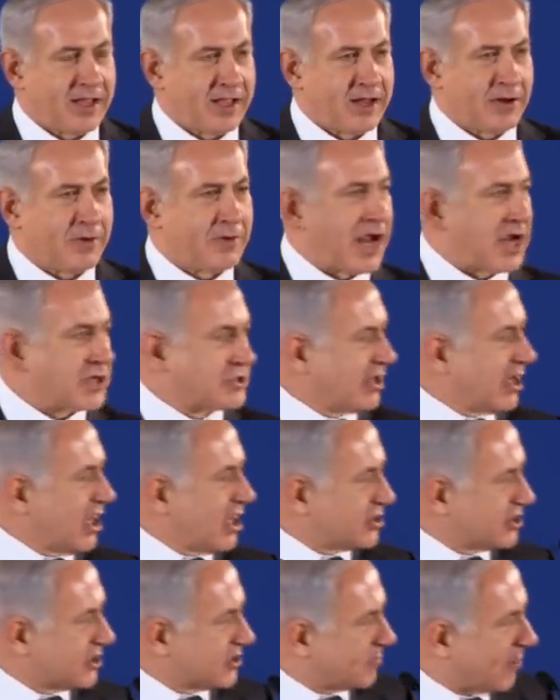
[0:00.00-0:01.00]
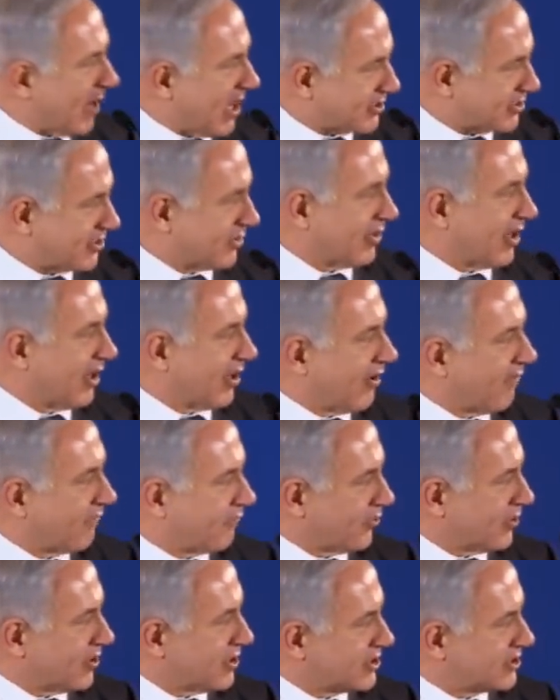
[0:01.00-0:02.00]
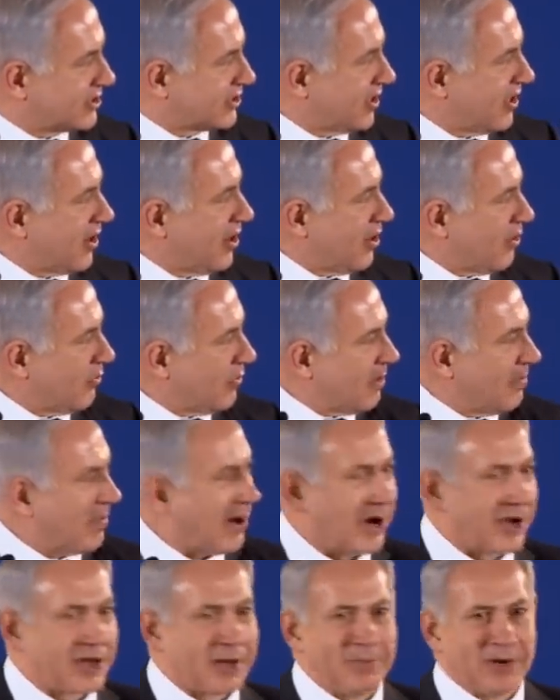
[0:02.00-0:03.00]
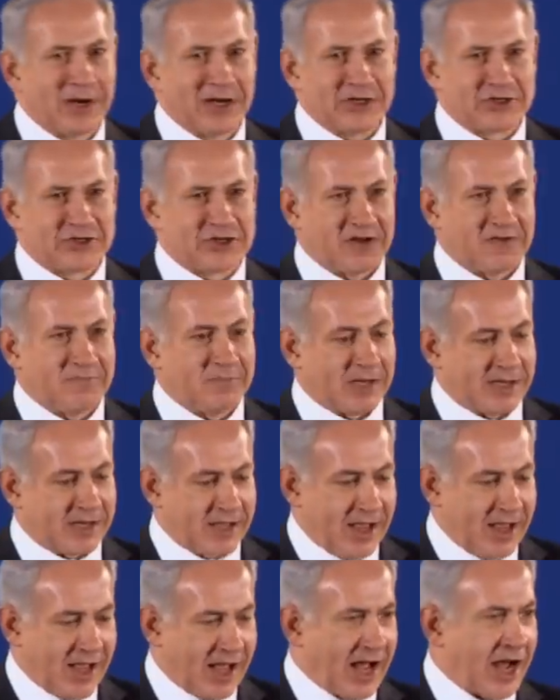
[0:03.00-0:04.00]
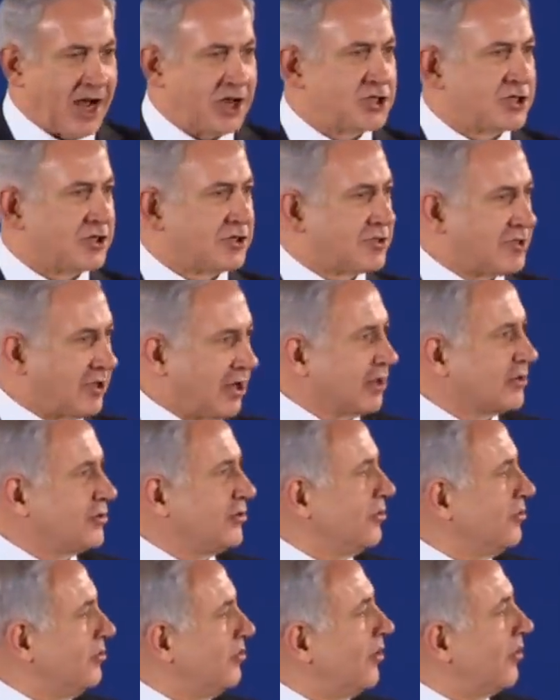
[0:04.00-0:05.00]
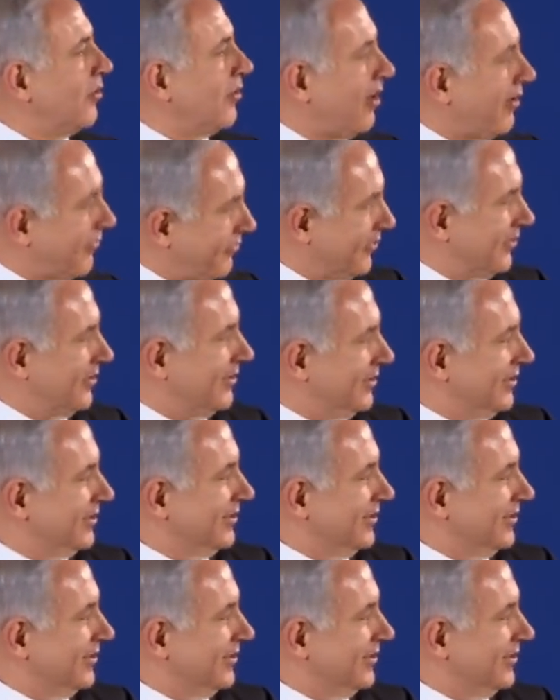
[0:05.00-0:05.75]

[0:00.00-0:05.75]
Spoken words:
Congratulations, Pastor Hagee, for this remarkable achievement. I should talk to you more often.